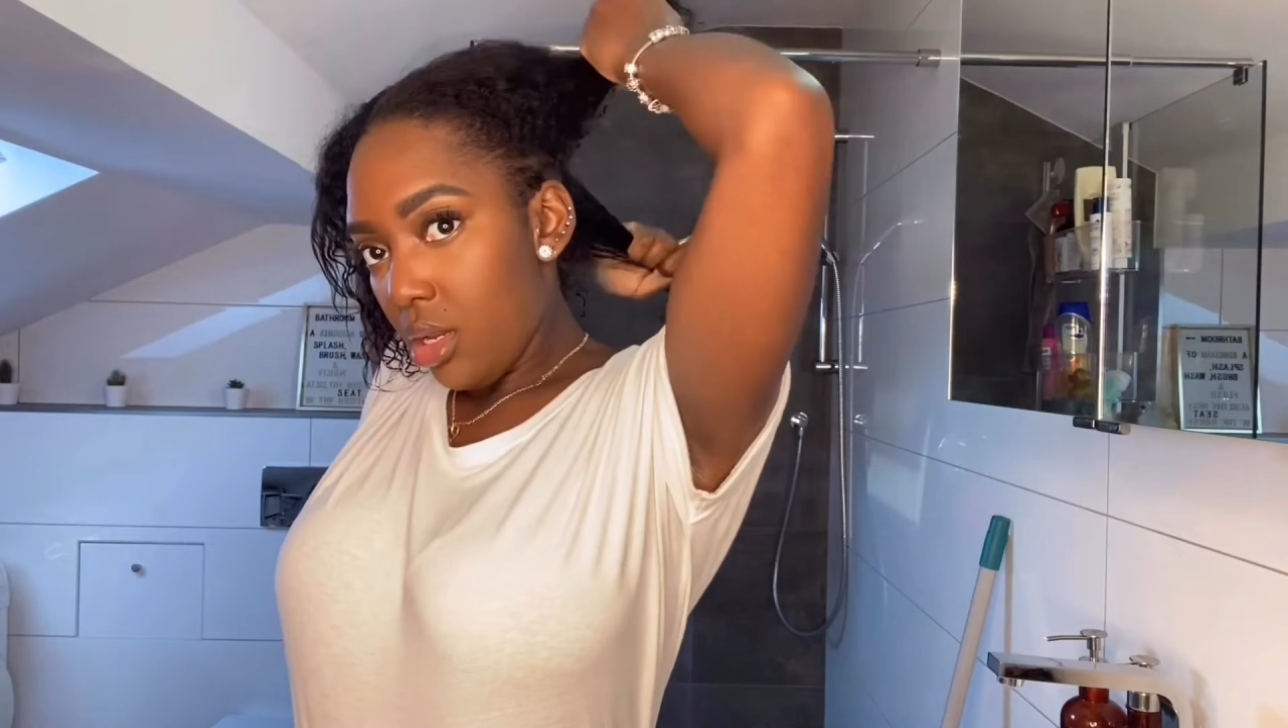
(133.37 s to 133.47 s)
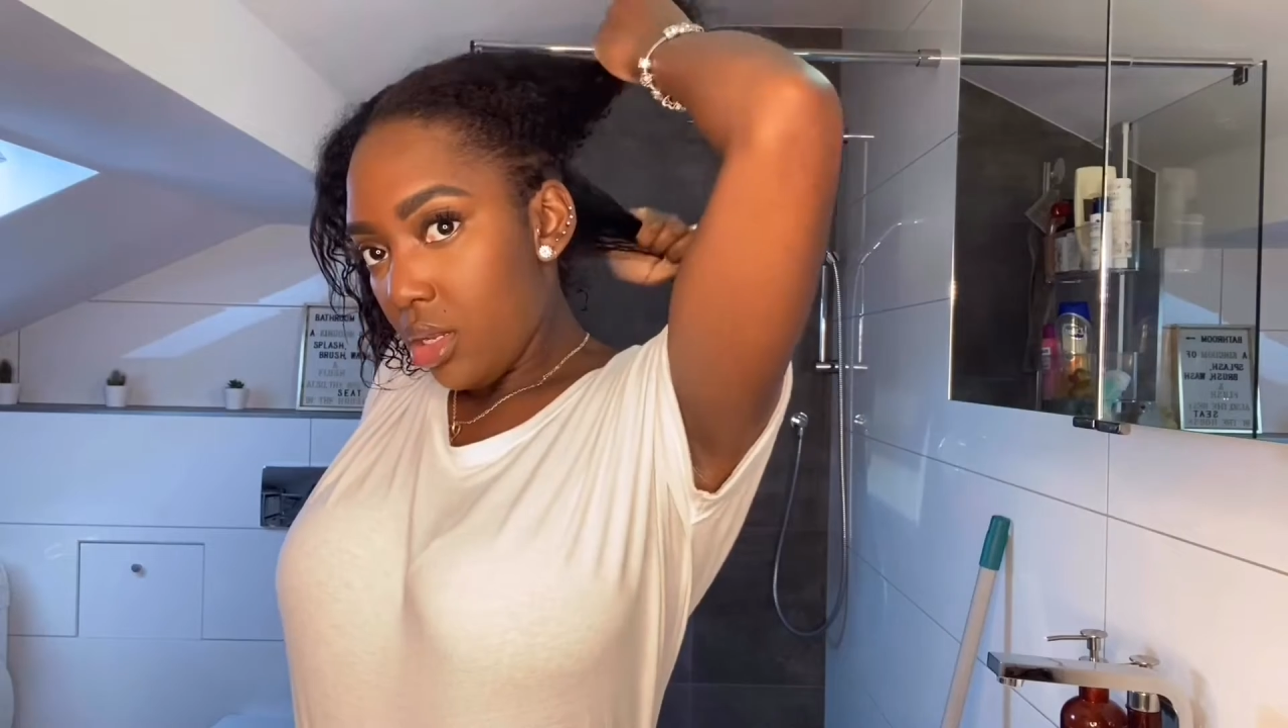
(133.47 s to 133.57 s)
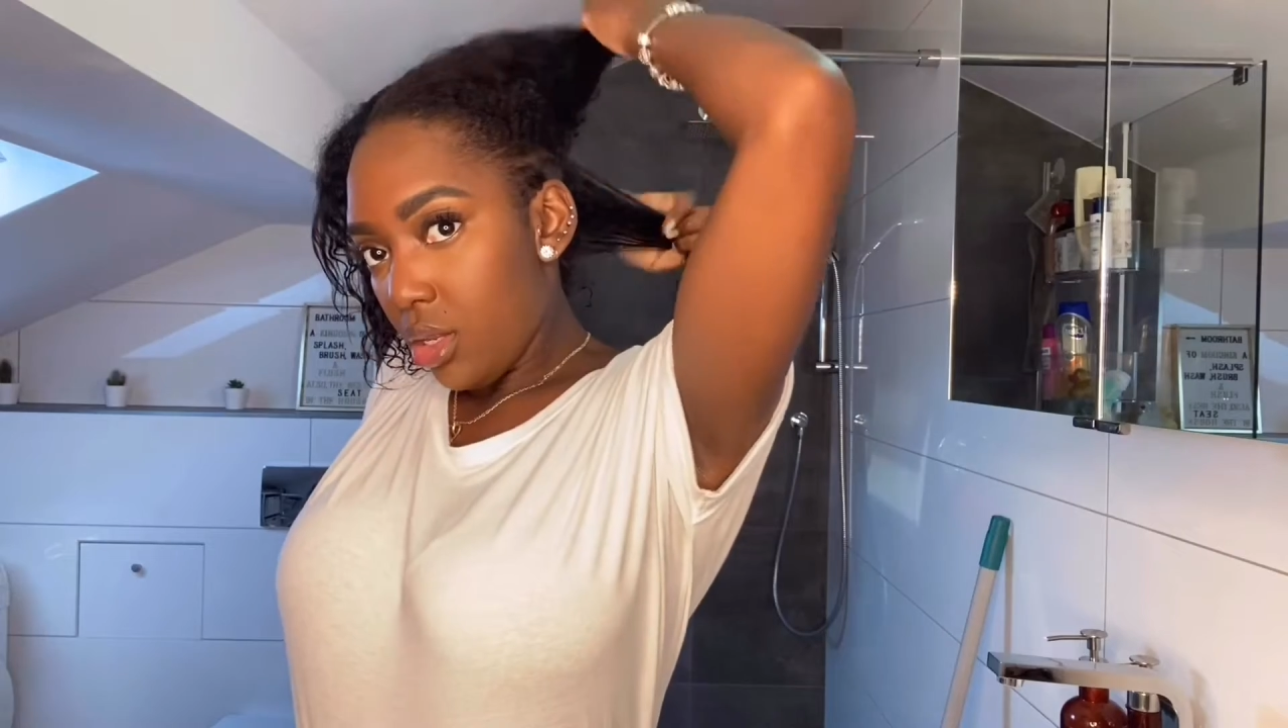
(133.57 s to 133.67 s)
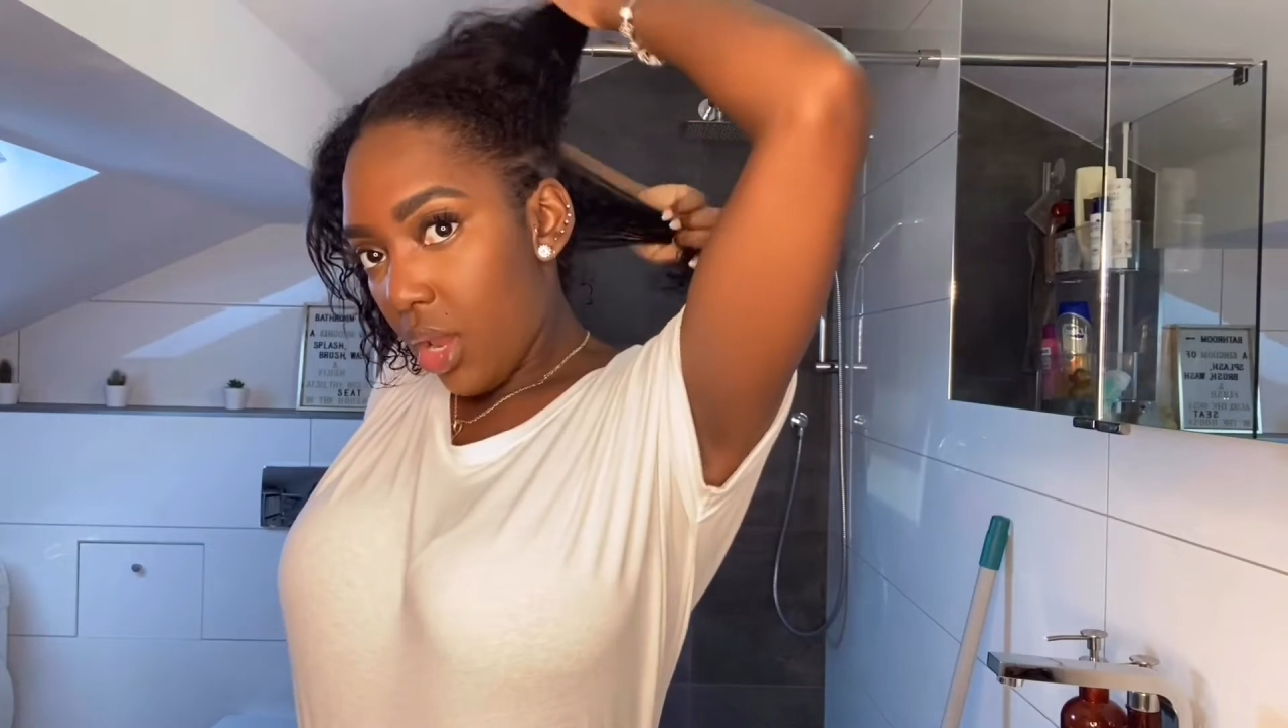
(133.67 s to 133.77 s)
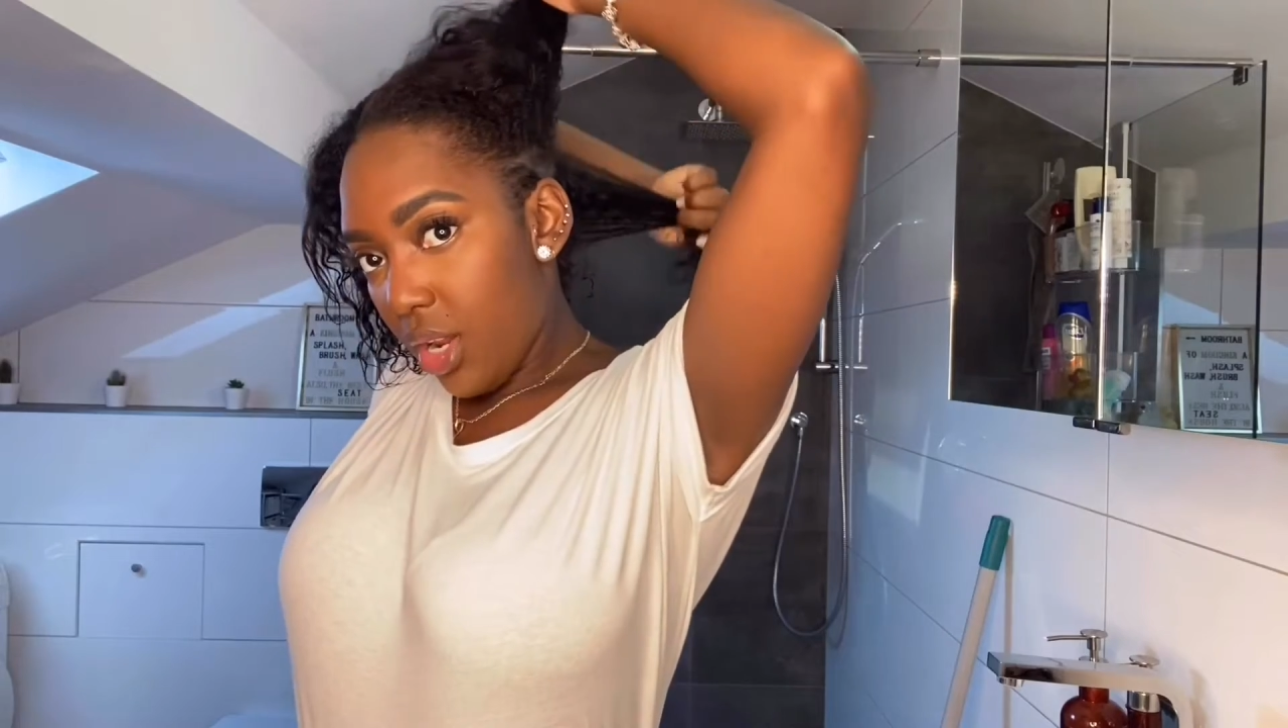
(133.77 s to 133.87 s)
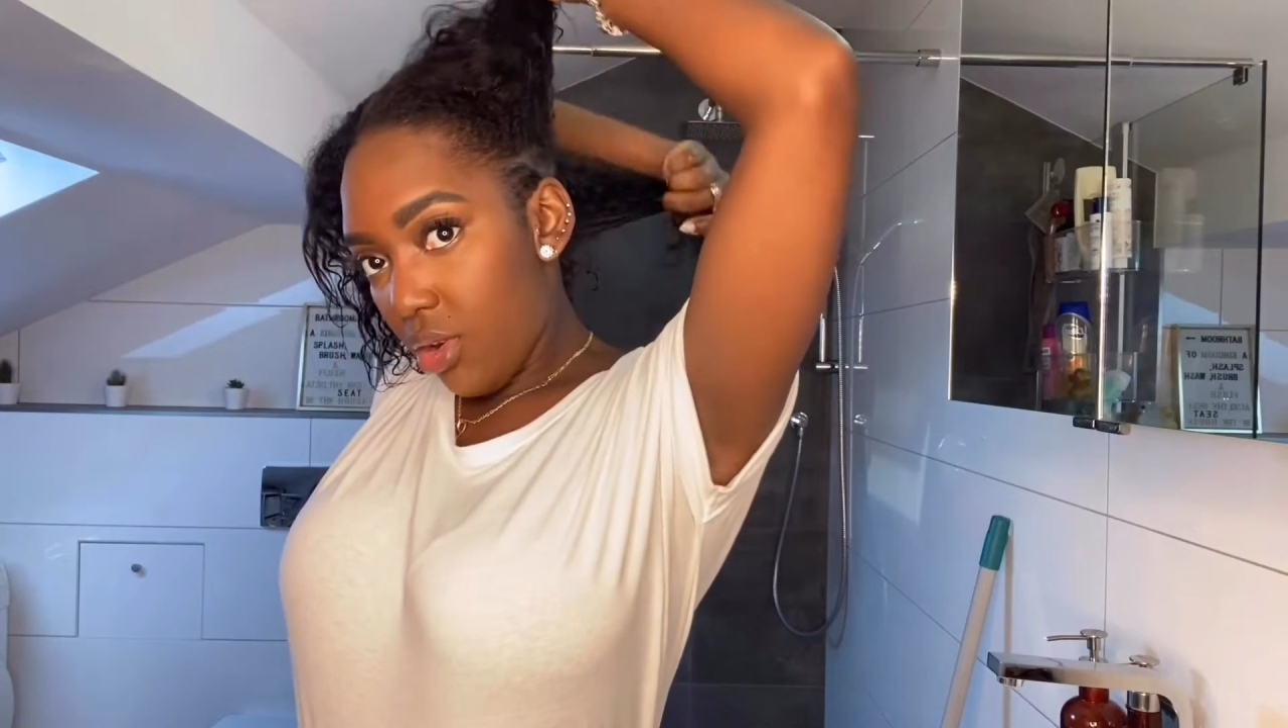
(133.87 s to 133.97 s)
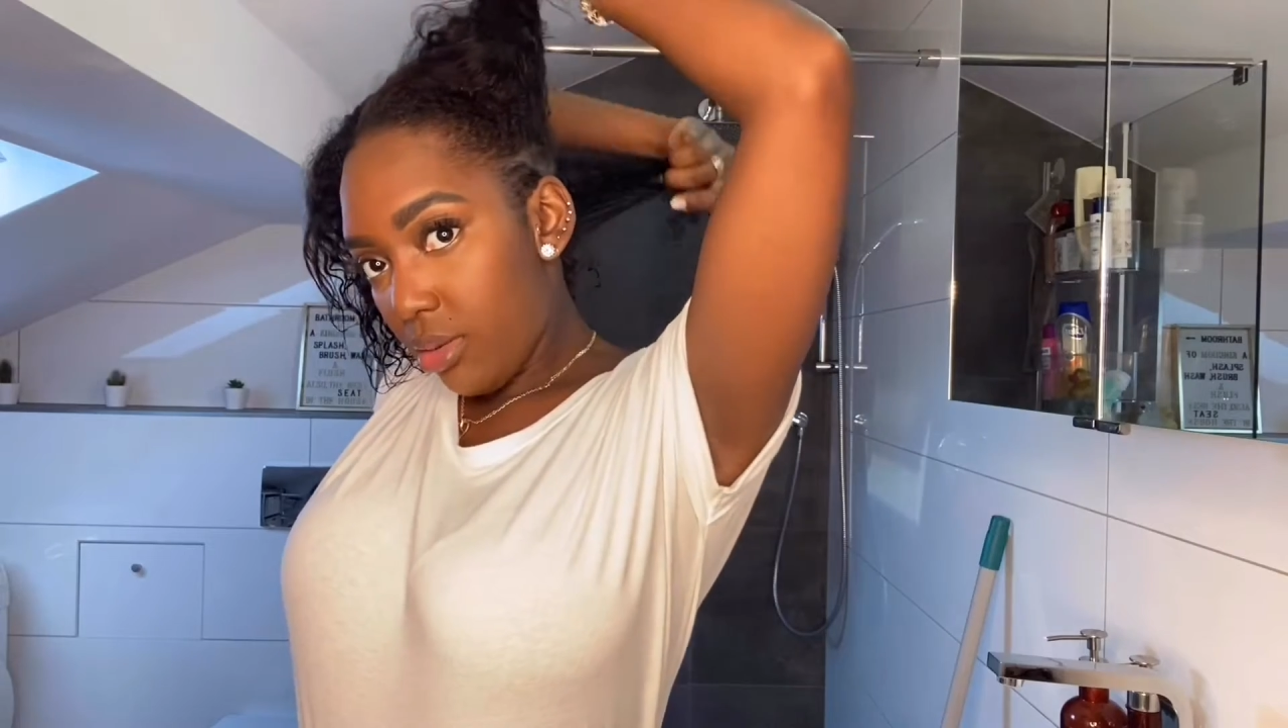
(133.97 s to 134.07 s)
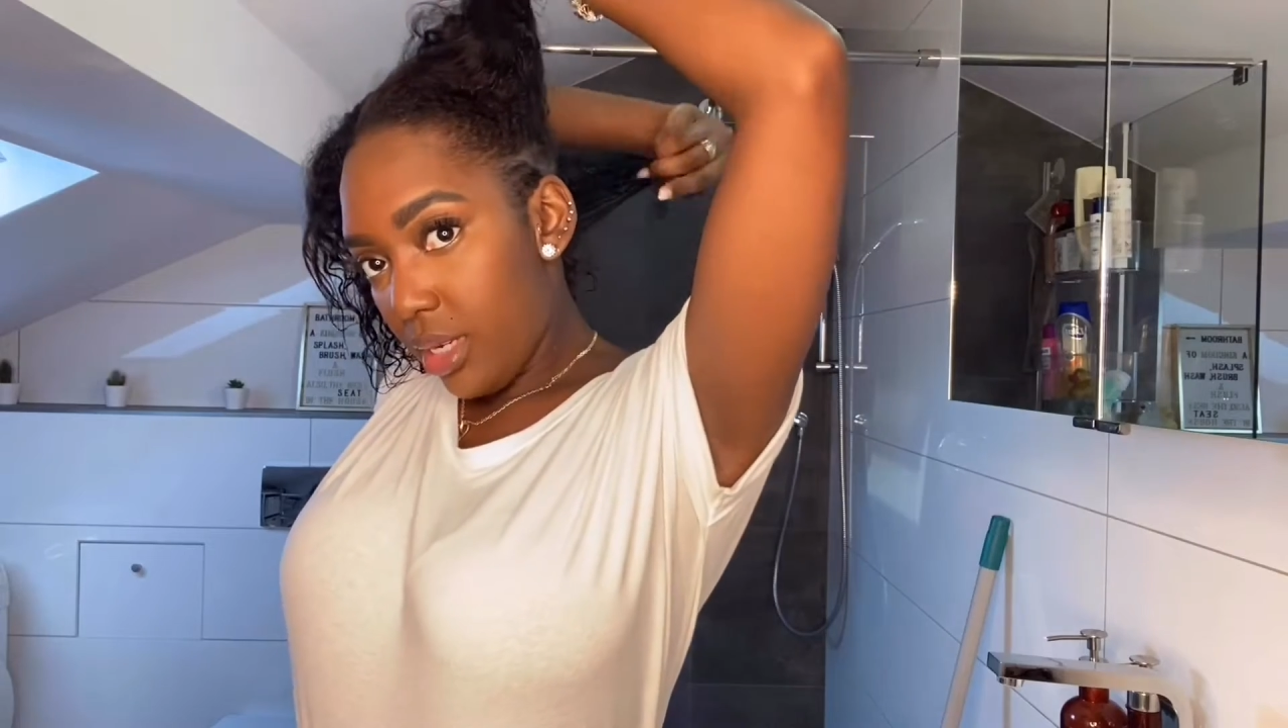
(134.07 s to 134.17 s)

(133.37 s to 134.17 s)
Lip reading: So I normally